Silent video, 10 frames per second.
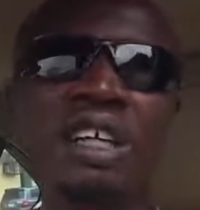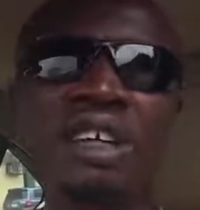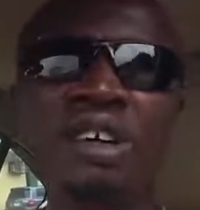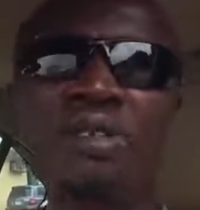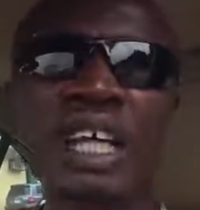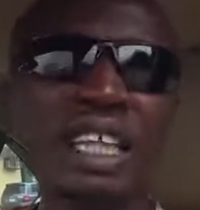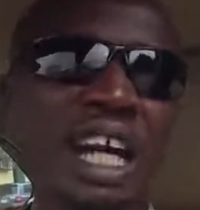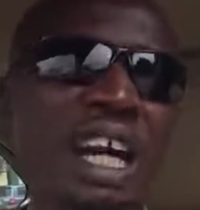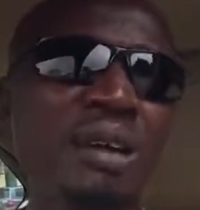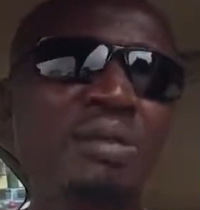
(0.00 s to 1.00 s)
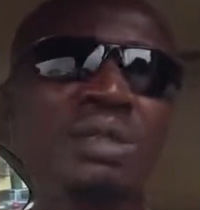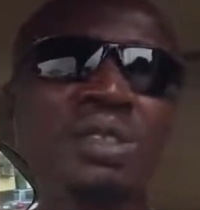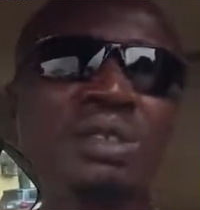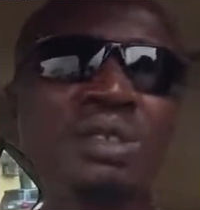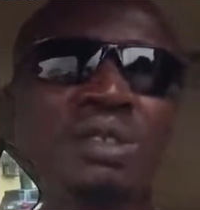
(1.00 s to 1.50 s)
over time
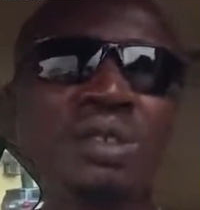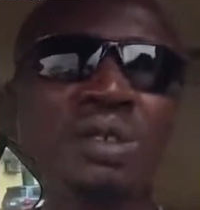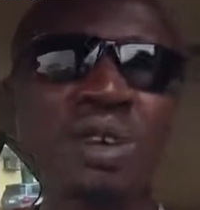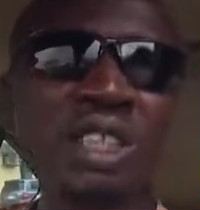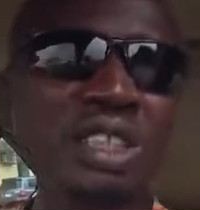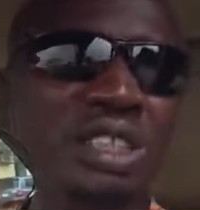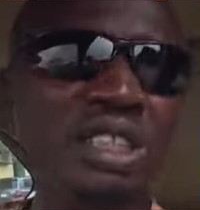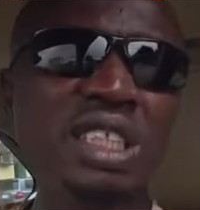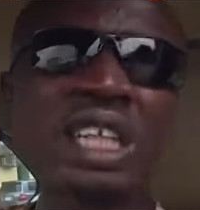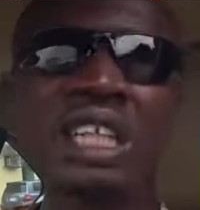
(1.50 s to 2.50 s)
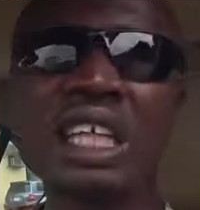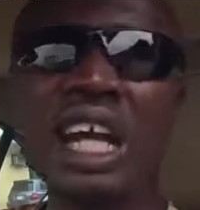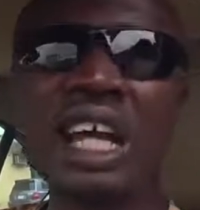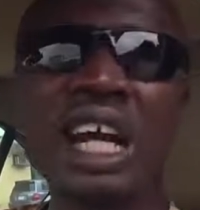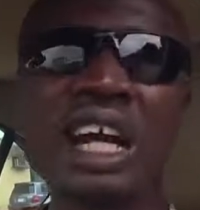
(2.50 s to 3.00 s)
it purges the
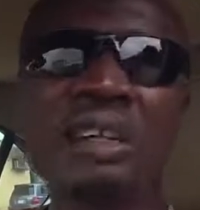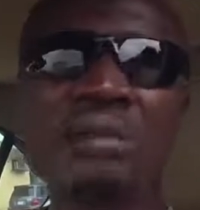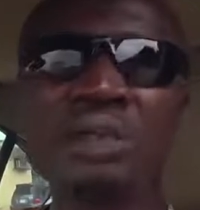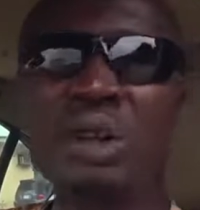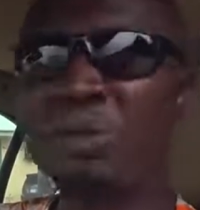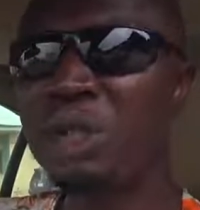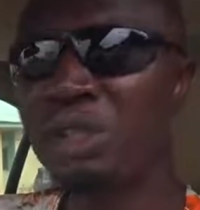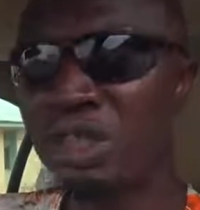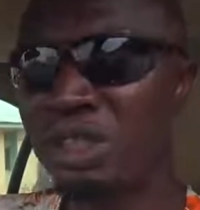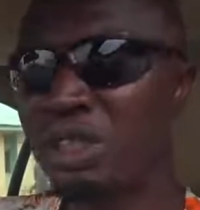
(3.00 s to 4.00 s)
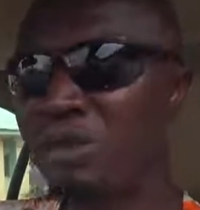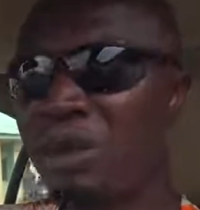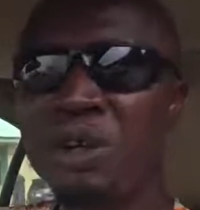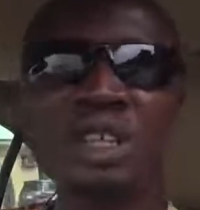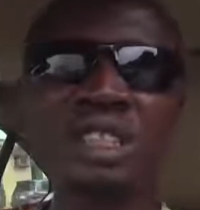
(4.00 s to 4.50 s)
entire combustion chamber,
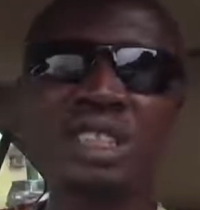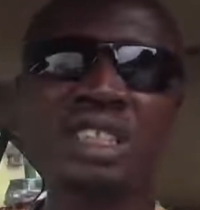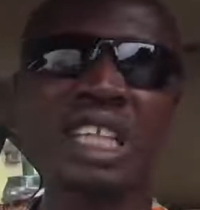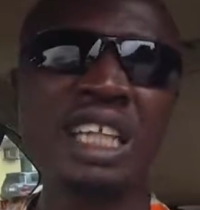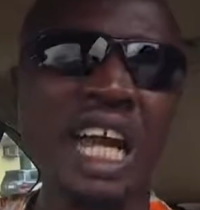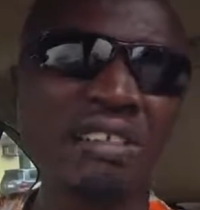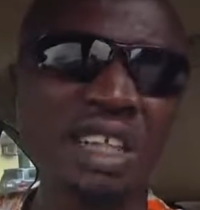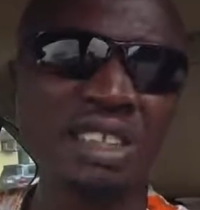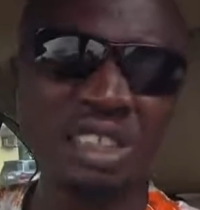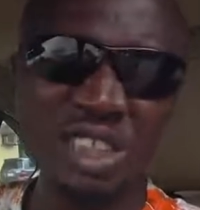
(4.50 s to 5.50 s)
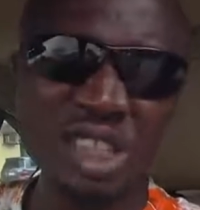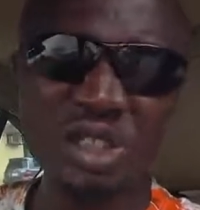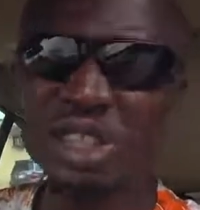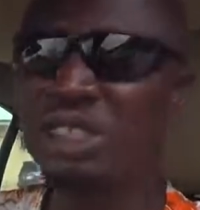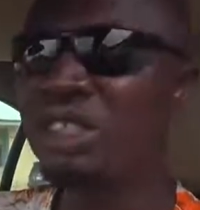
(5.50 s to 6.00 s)
because it's a direct
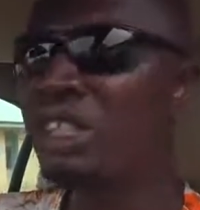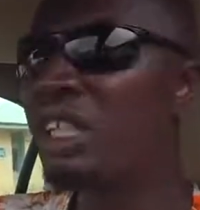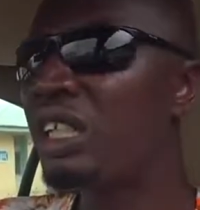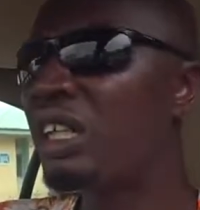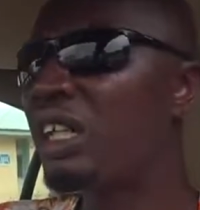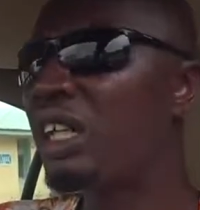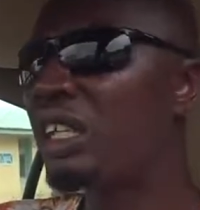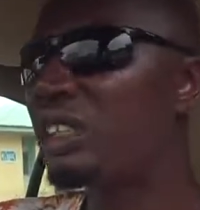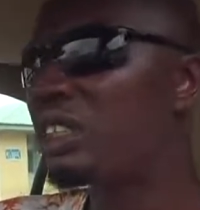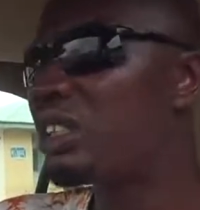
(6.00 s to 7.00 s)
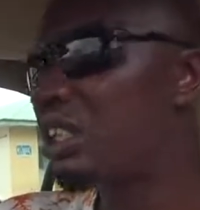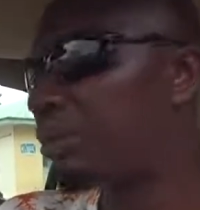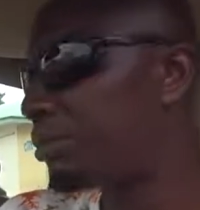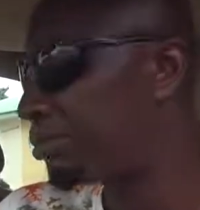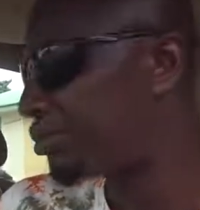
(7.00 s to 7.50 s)
injection system.
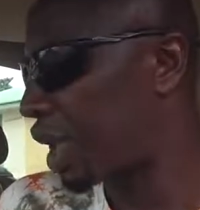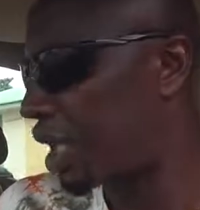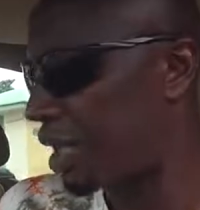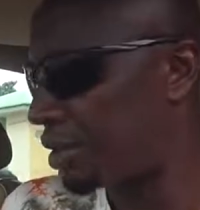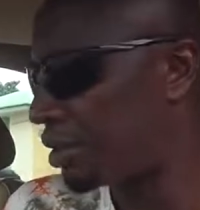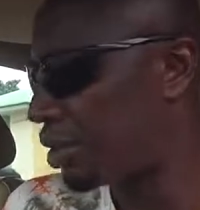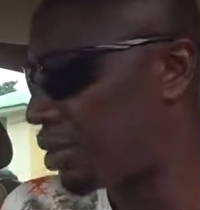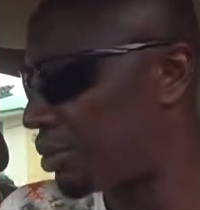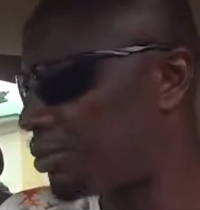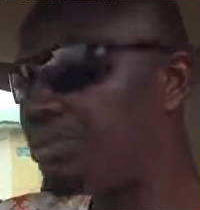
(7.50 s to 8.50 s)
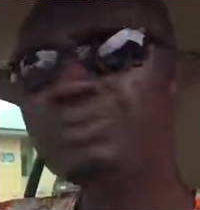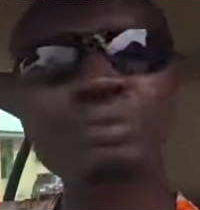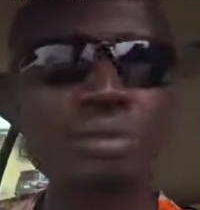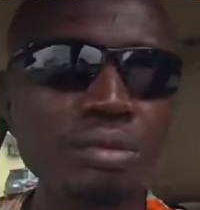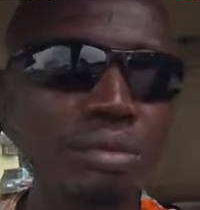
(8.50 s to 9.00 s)
Alright, so
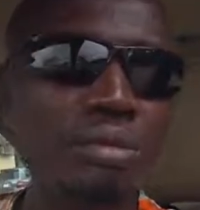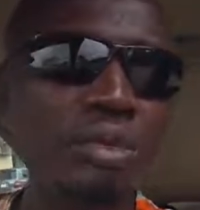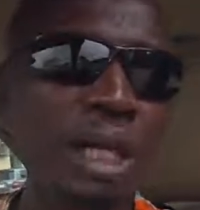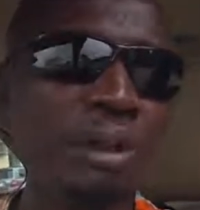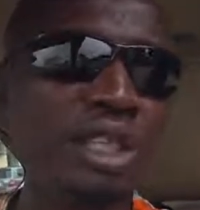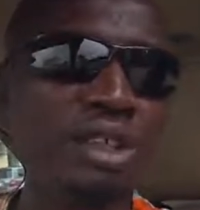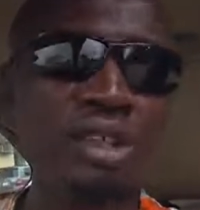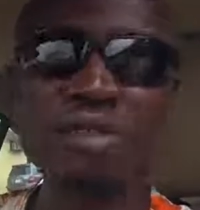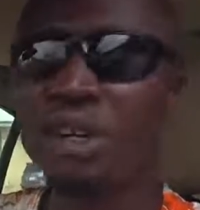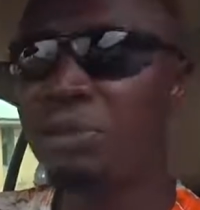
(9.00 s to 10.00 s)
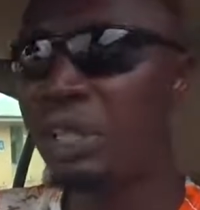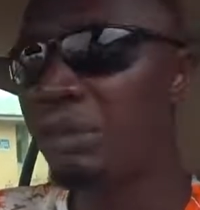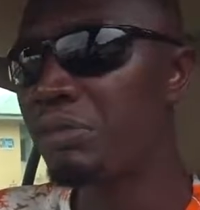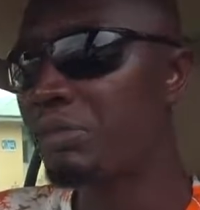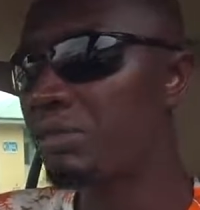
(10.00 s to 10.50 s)
I'm going to inform
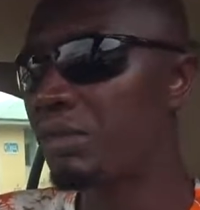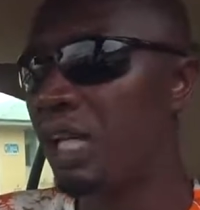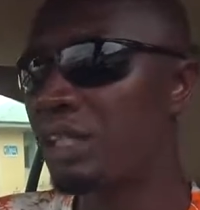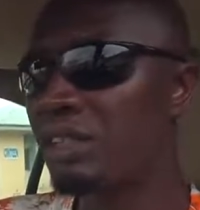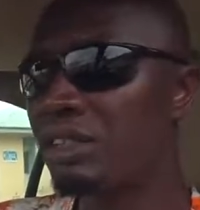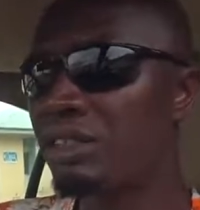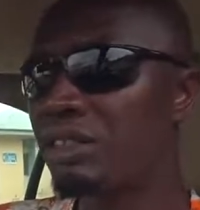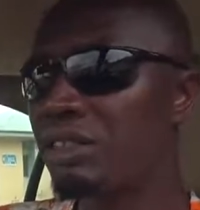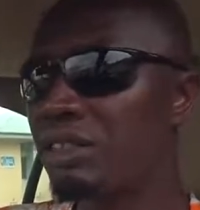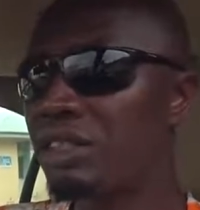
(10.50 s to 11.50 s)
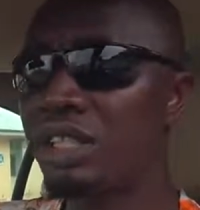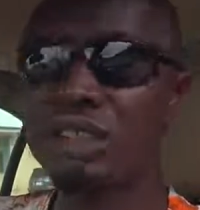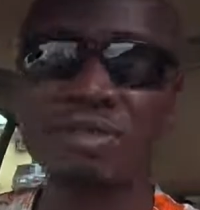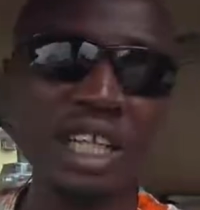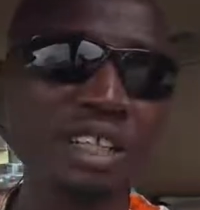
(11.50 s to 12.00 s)
them, and it's a
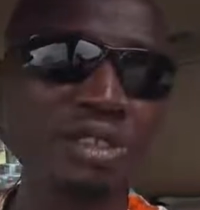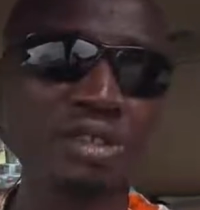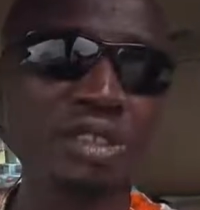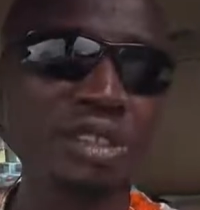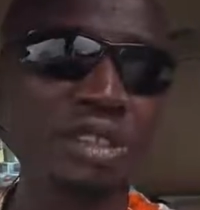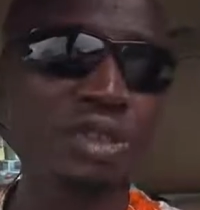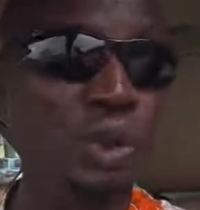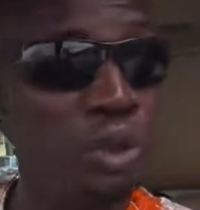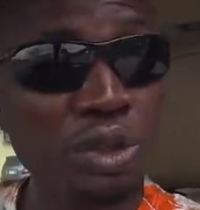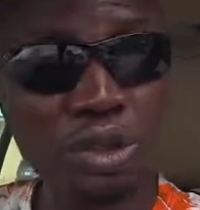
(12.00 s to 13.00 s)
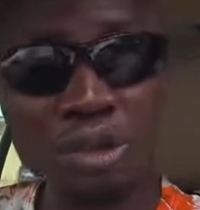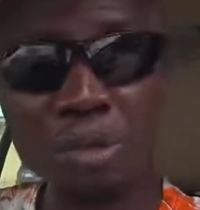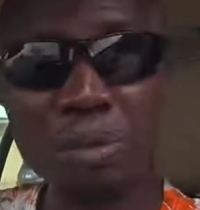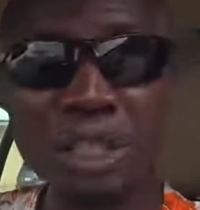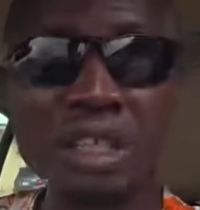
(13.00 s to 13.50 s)
very good news to
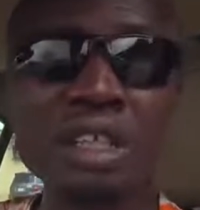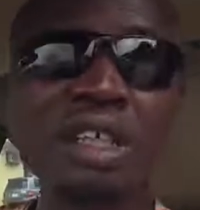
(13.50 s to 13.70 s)
me.